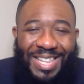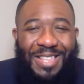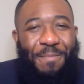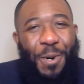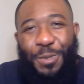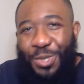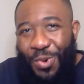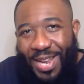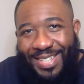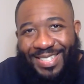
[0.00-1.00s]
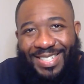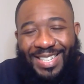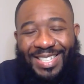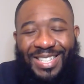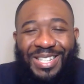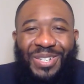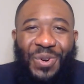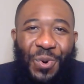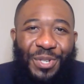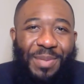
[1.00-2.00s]
the post-credit scenes, and of
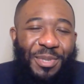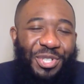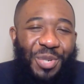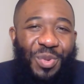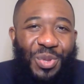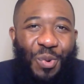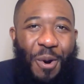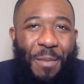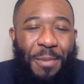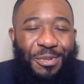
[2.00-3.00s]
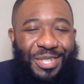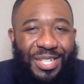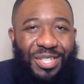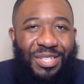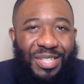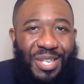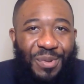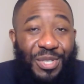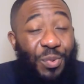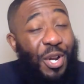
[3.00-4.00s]
course I'm going to share with you all my predictions and
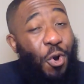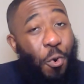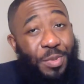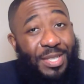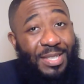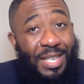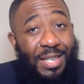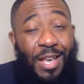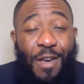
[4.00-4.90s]
theories of what I hope to see